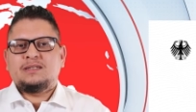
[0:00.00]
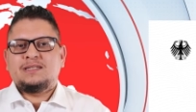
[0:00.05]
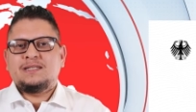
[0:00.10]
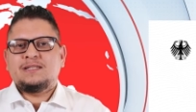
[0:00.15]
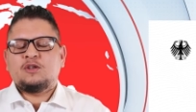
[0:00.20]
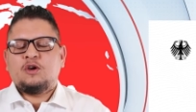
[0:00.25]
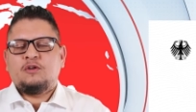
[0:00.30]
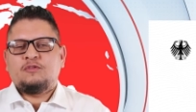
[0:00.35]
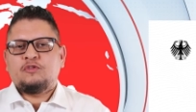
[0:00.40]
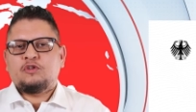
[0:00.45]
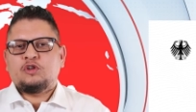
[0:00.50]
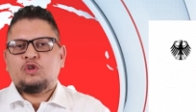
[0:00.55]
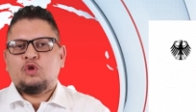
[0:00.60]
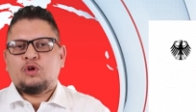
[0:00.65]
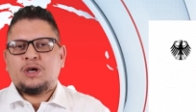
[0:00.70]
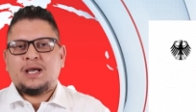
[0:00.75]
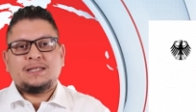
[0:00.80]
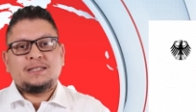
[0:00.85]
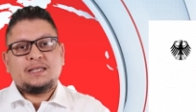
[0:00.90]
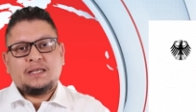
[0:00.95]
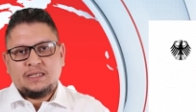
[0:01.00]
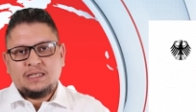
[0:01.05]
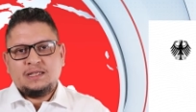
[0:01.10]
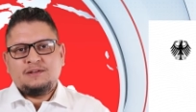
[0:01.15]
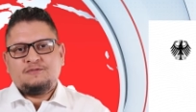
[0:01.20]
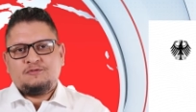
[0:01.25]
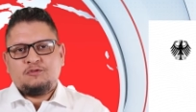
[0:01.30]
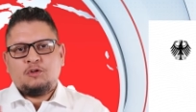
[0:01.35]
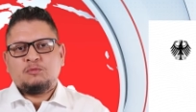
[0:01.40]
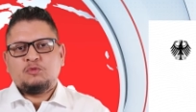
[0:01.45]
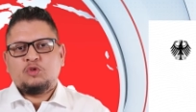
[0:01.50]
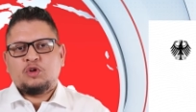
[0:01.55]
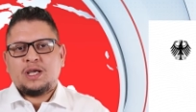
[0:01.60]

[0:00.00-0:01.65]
discovered locally and informed